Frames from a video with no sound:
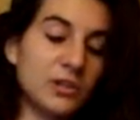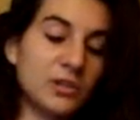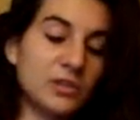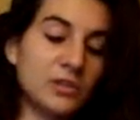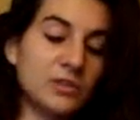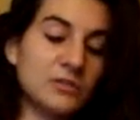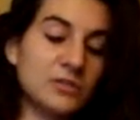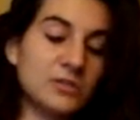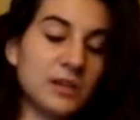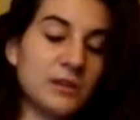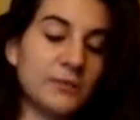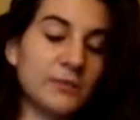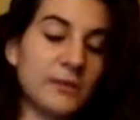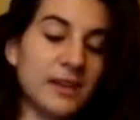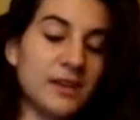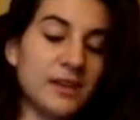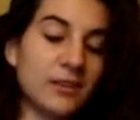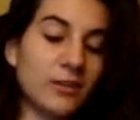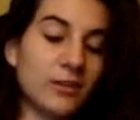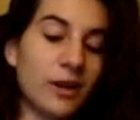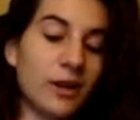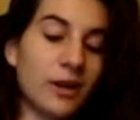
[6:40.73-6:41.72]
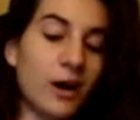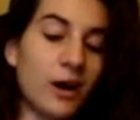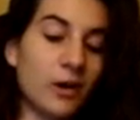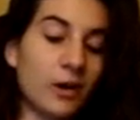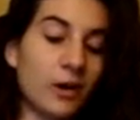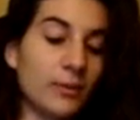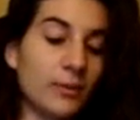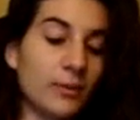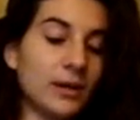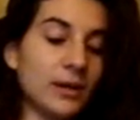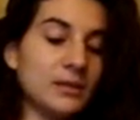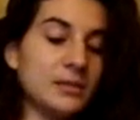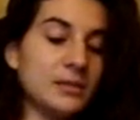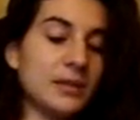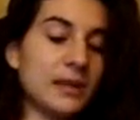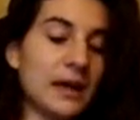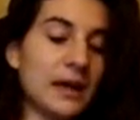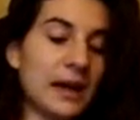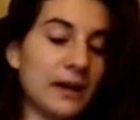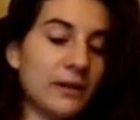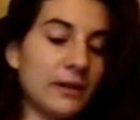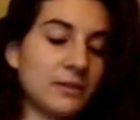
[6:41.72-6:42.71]
introduced a regular harem unto
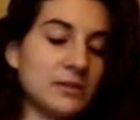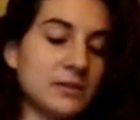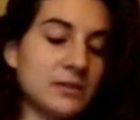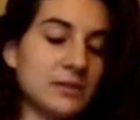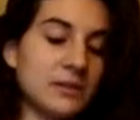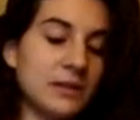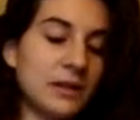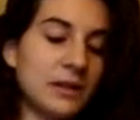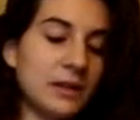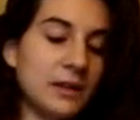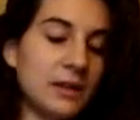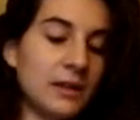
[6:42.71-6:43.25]
the house,